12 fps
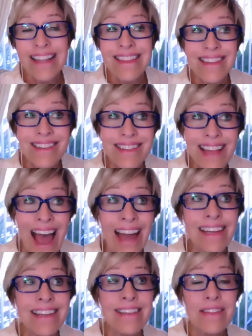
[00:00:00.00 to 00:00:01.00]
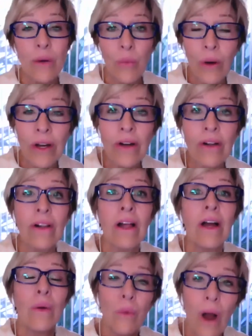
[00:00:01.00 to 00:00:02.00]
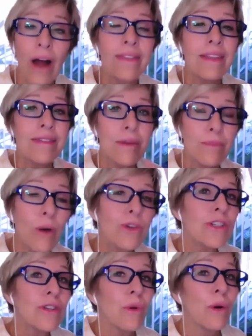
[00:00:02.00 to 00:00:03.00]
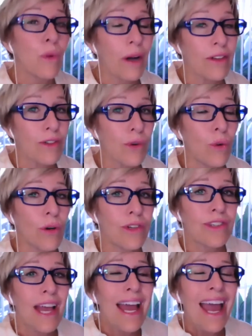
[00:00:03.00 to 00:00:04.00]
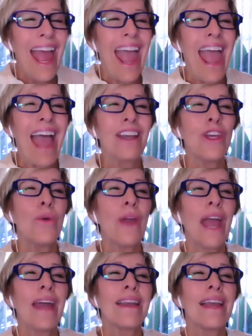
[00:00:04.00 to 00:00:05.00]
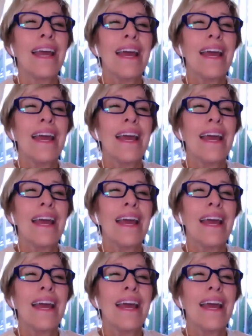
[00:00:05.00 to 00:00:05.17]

The sadness will run, these emotions will run its course, and you can